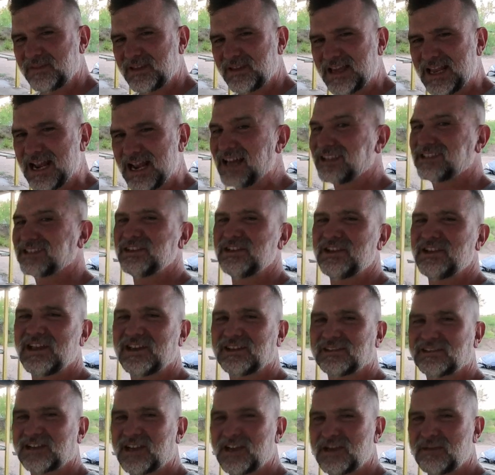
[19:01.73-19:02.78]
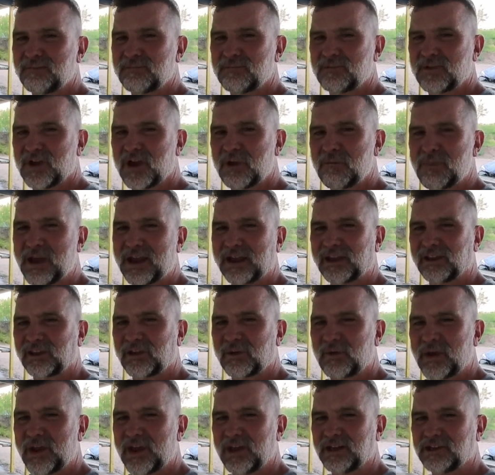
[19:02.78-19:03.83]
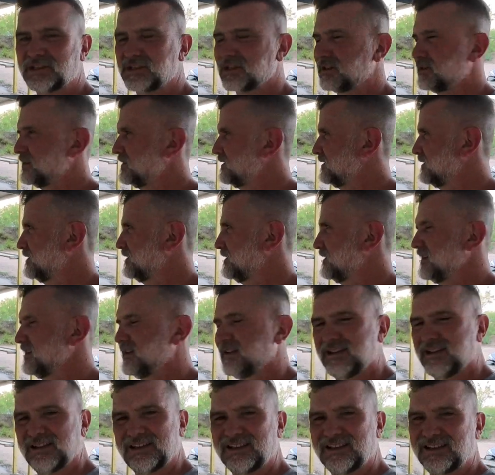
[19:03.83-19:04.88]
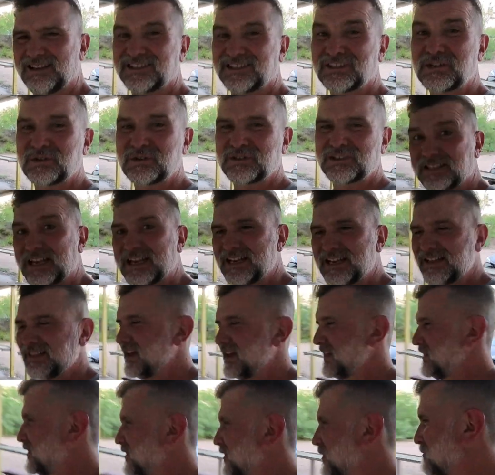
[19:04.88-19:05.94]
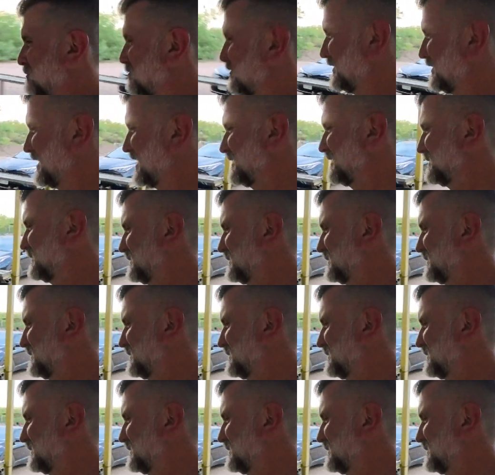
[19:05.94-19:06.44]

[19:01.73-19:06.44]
And I'll see you next time. I'm back at the ranch. Let's go sight in that thermal.